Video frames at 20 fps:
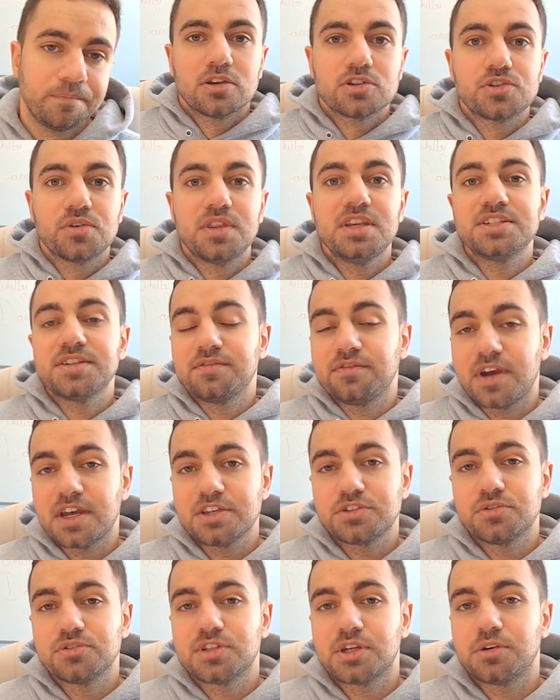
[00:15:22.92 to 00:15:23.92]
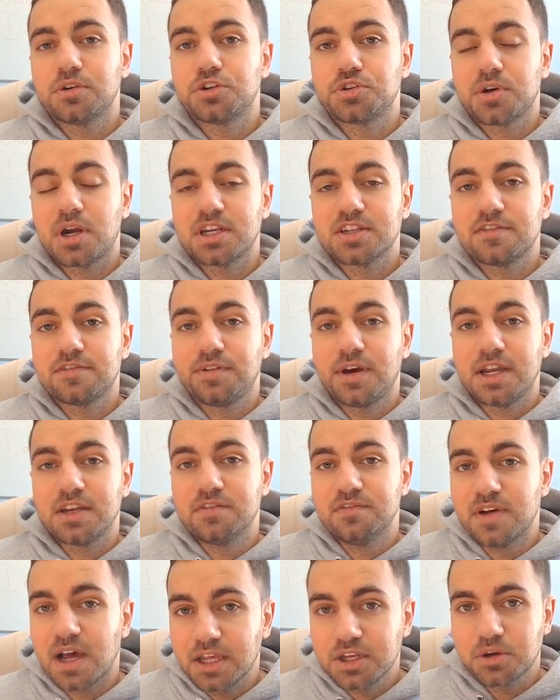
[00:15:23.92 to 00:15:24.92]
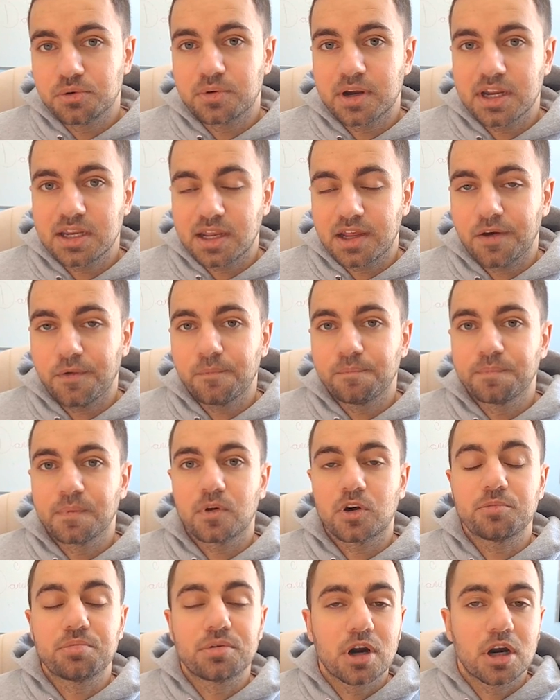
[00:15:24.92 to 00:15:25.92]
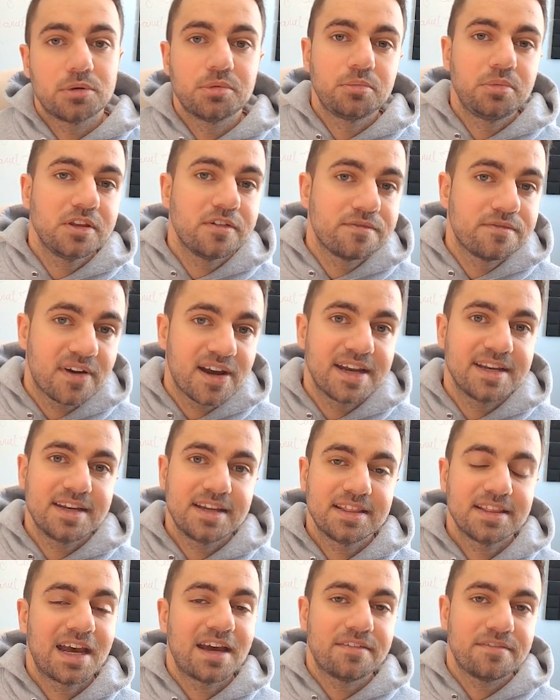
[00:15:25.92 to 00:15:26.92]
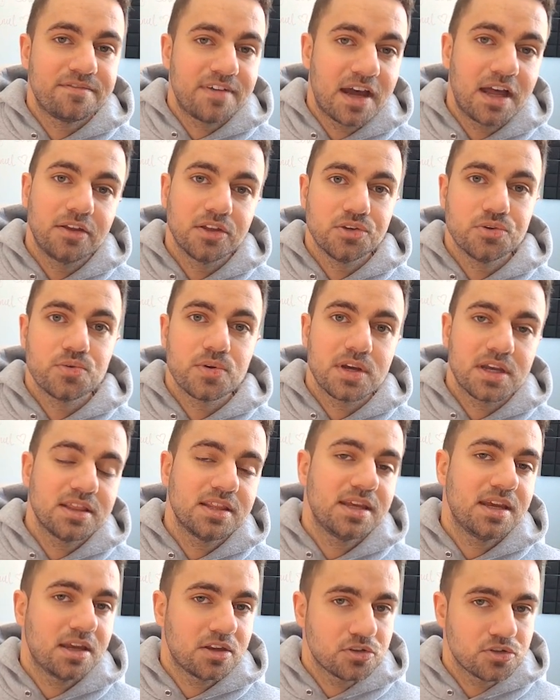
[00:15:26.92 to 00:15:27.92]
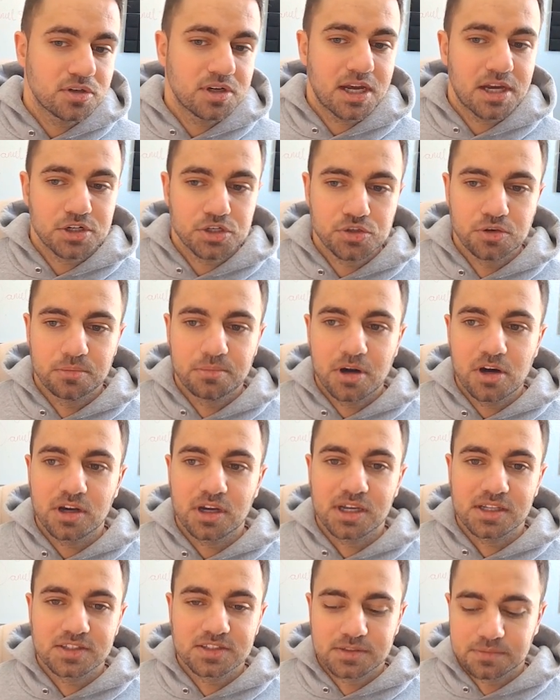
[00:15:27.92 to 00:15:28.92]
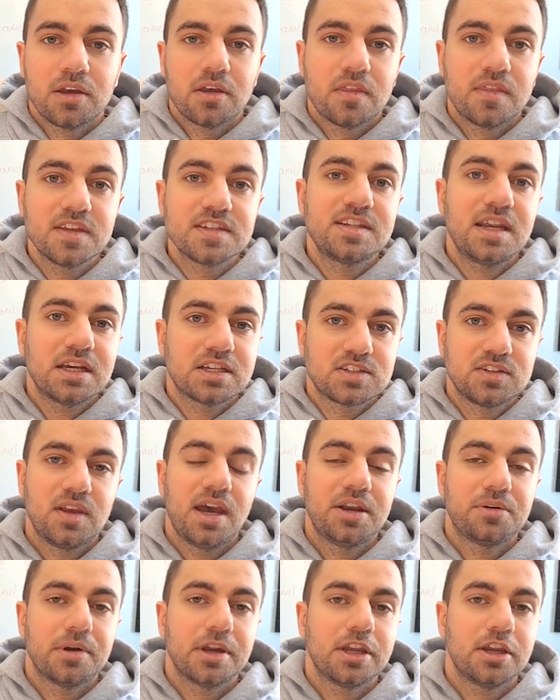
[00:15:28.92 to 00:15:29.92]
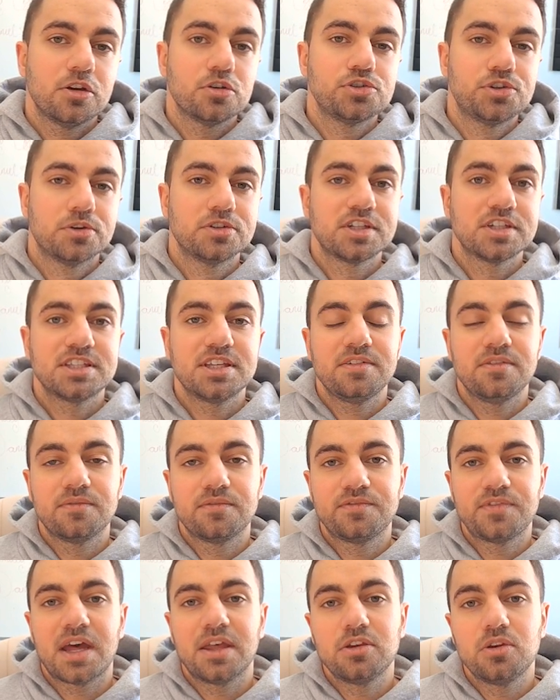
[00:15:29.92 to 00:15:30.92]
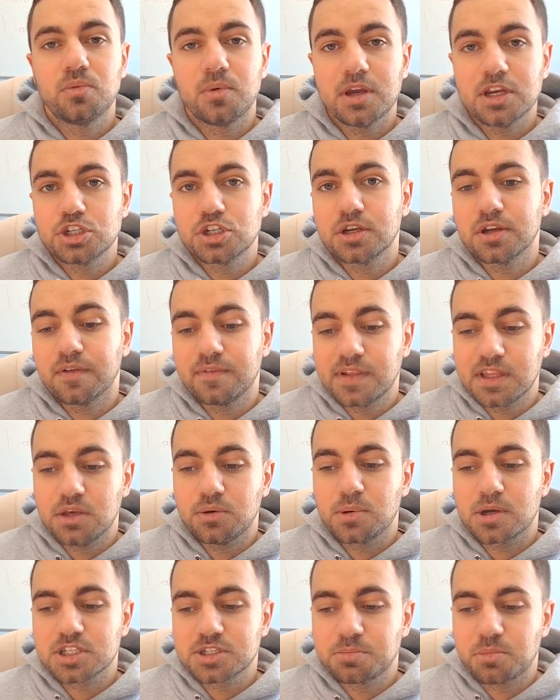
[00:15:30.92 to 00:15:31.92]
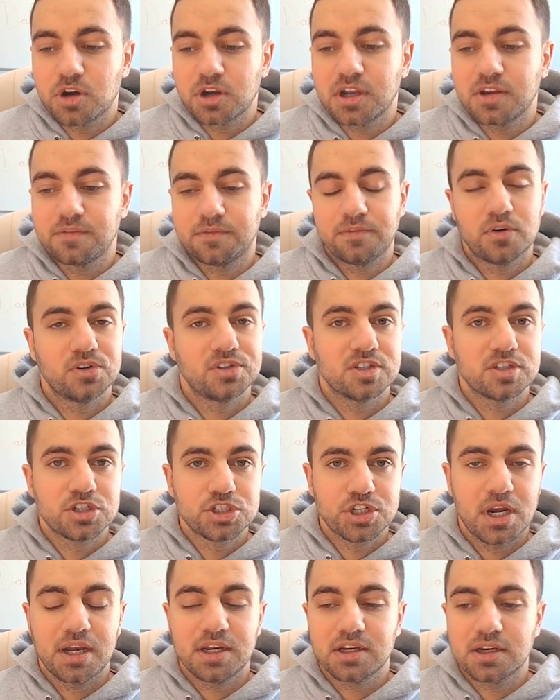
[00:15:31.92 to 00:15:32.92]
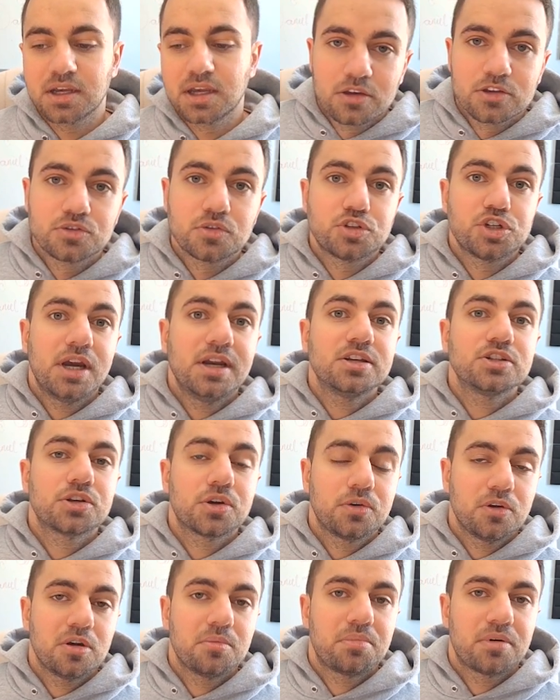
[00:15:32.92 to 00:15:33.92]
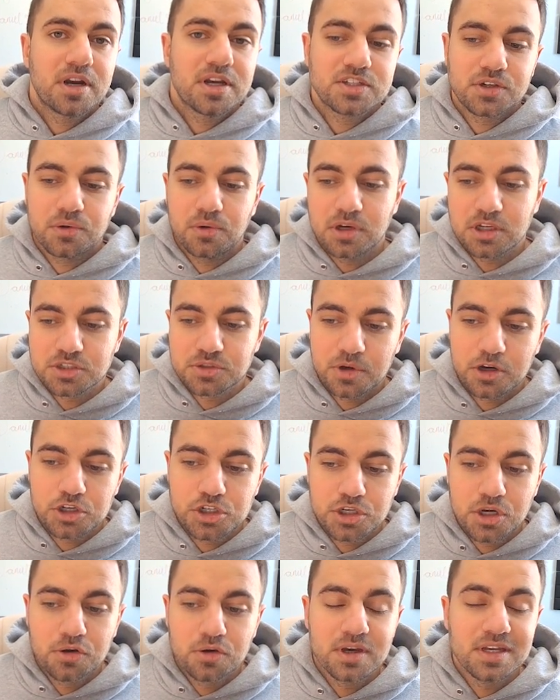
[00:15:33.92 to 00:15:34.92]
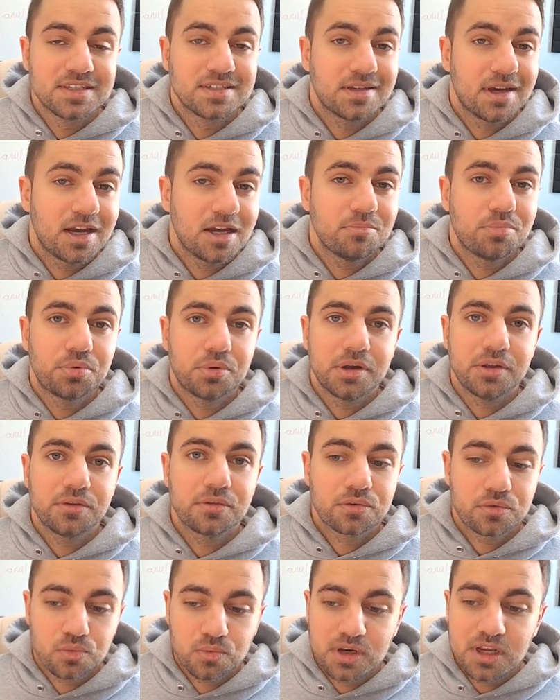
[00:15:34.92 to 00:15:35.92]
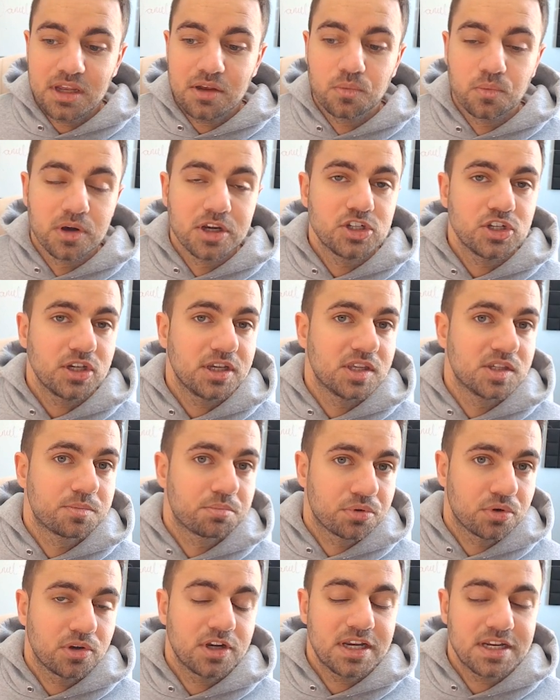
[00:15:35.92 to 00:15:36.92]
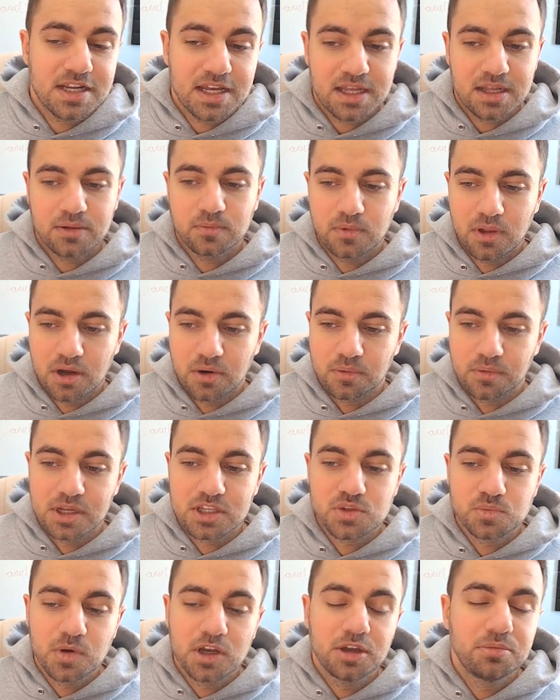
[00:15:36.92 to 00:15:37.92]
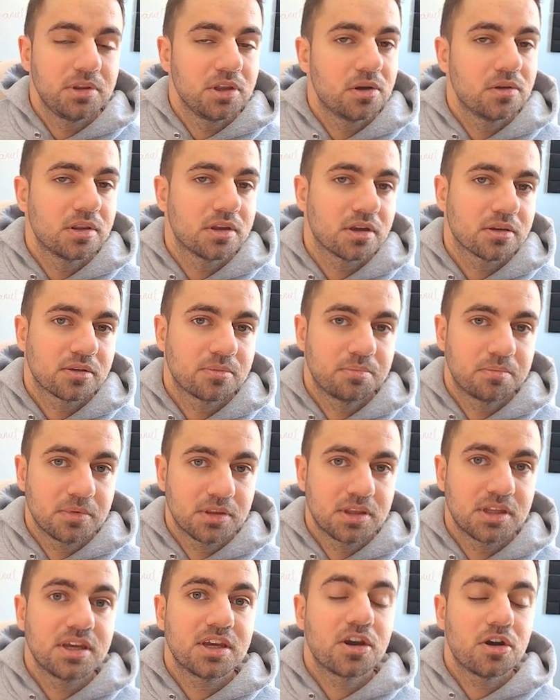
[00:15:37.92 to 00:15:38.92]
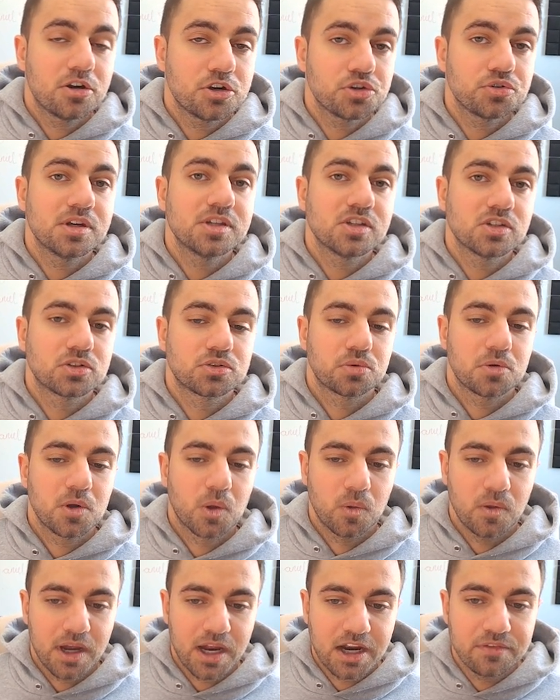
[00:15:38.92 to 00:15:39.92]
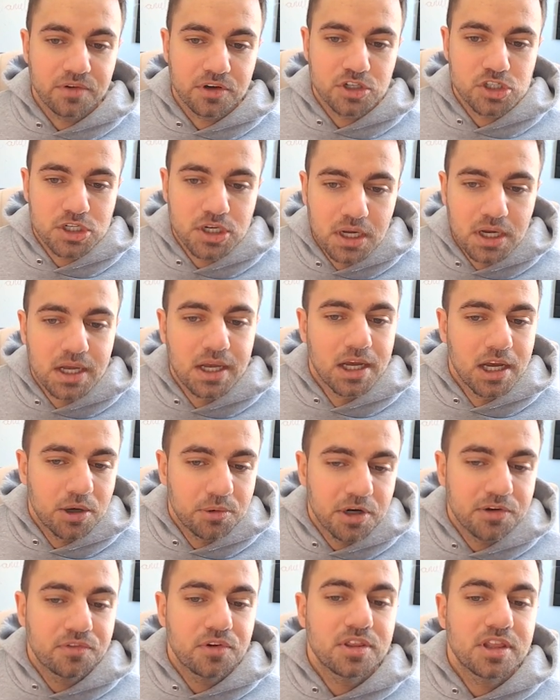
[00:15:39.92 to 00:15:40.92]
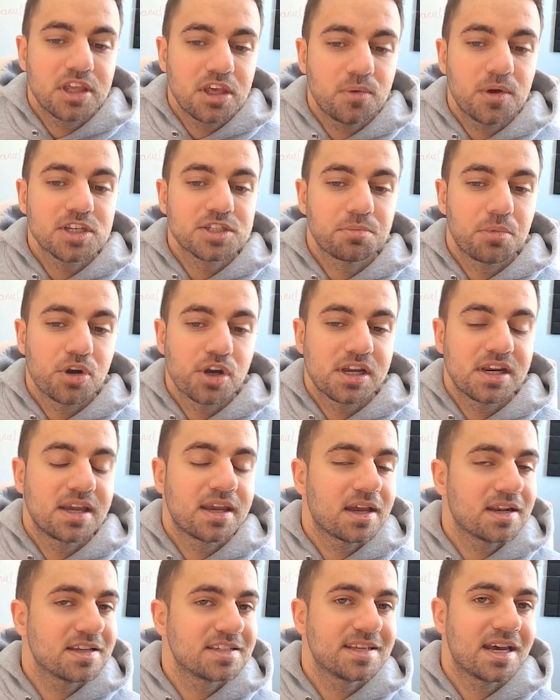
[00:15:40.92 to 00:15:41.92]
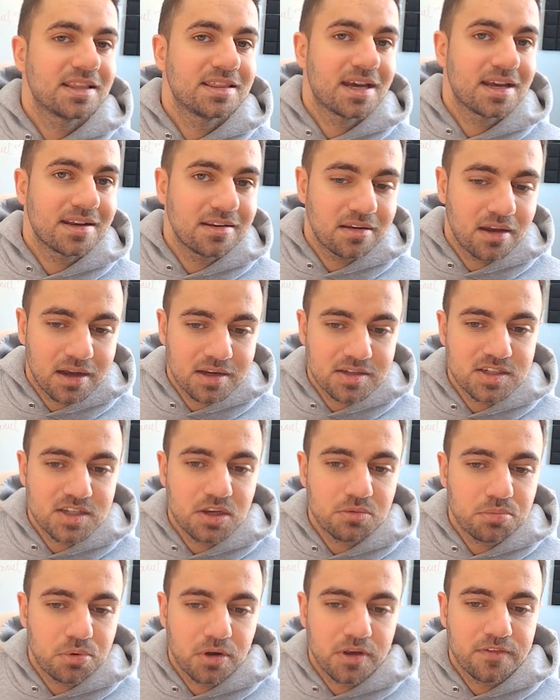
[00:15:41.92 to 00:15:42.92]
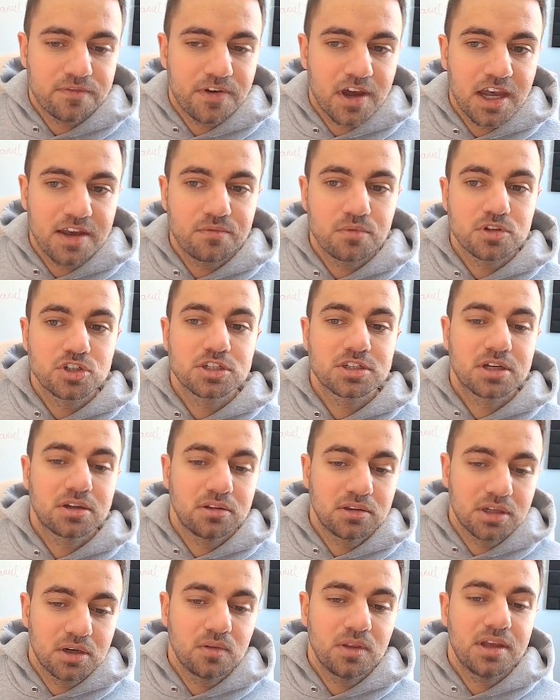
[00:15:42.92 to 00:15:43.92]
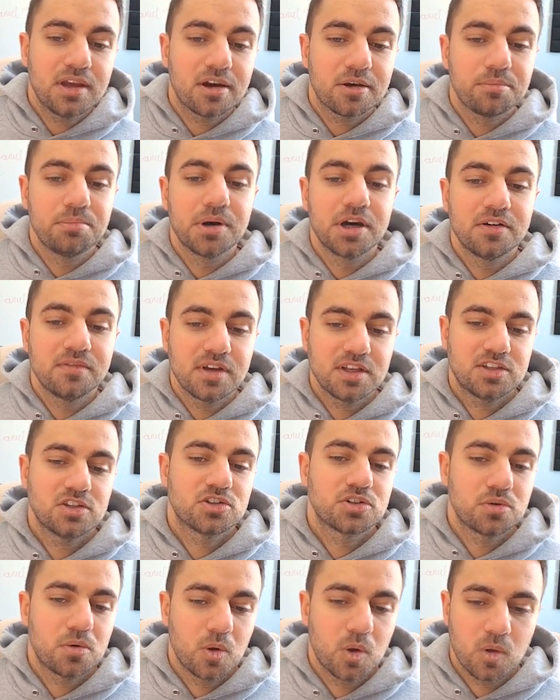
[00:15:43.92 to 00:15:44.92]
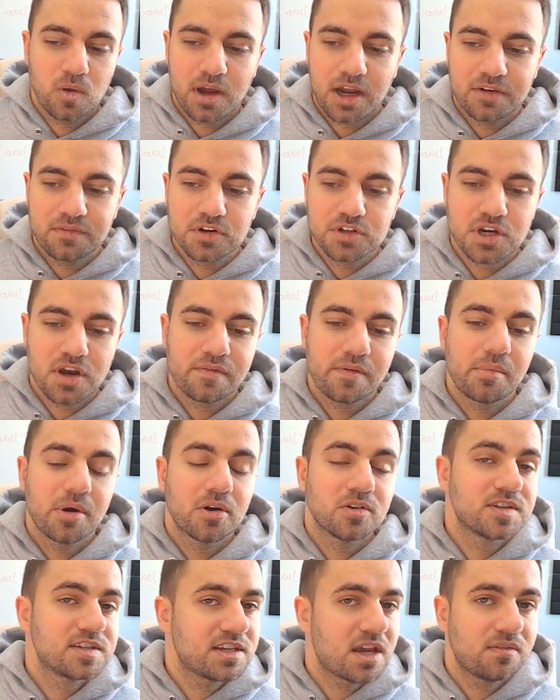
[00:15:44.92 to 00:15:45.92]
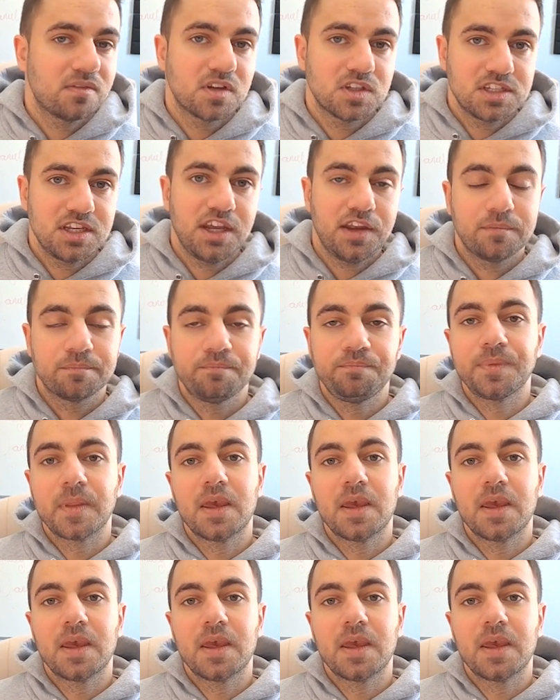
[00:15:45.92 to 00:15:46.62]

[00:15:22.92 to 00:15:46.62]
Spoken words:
So these investors that are trying to find value right now are probably finding that value in the international markets. This next slide right here shows us the valuation of the US market versus China. So China's current price to earnings ratio is 9.3, which is pretty dang low. It's well below the country's historical average. However, the US market again is at that 19.5, which is clearly above its historical average of about 17.